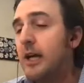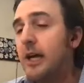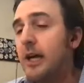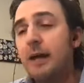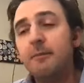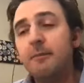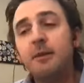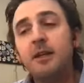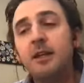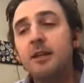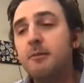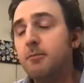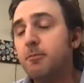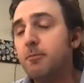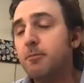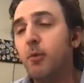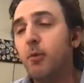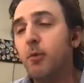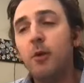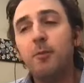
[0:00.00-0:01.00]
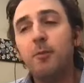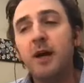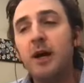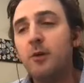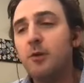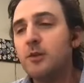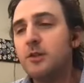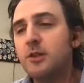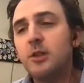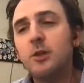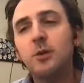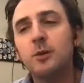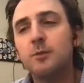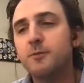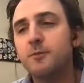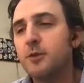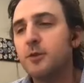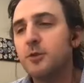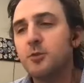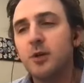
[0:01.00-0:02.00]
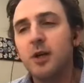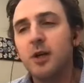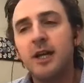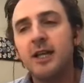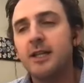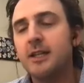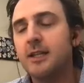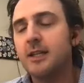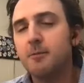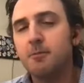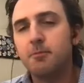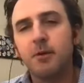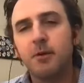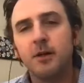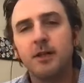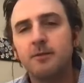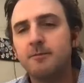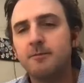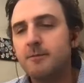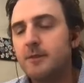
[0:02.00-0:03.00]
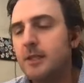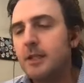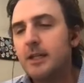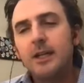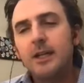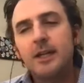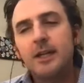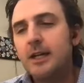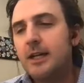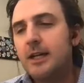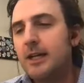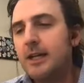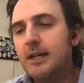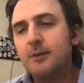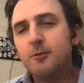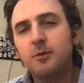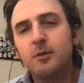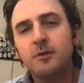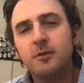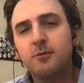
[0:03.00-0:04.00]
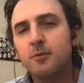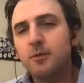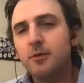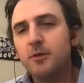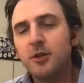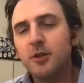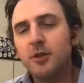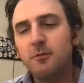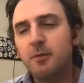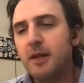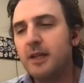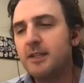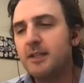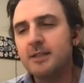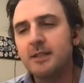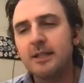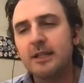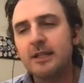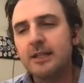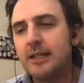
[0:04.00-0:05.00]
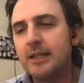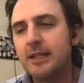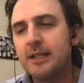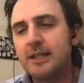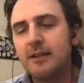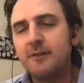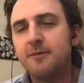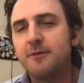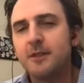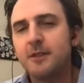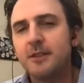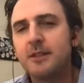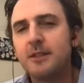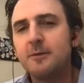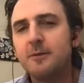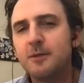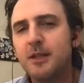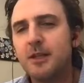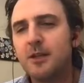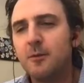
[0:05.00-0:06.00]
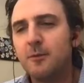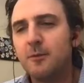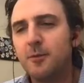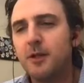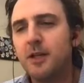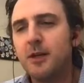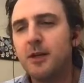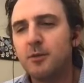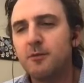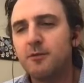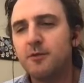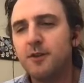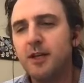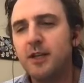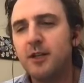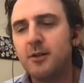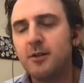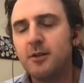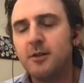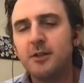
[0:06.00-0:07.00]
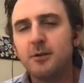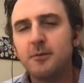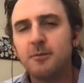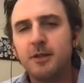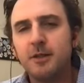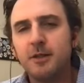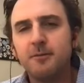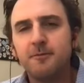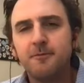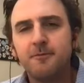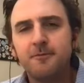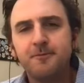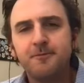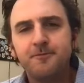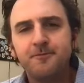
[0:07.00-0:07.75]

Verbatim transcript: I mean, more power to them for trying it. But with with your base like that, it definitely seems like you're playing with fire a little bit